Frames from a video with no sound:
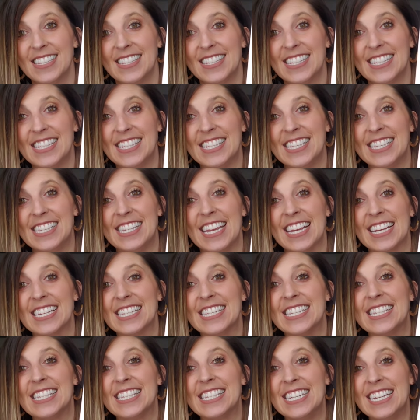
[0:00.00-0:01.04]

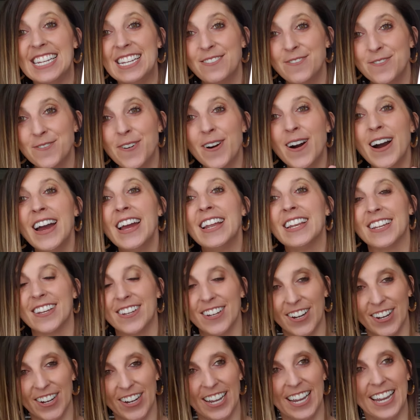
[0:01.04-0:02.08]
61.
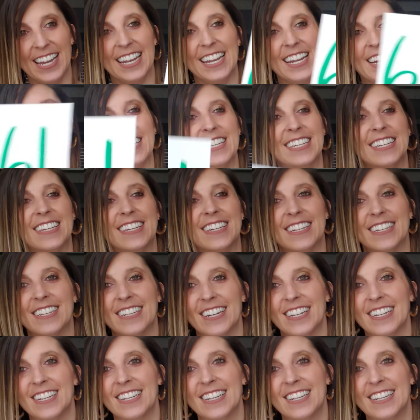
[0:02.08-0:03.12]
Good. Good, good.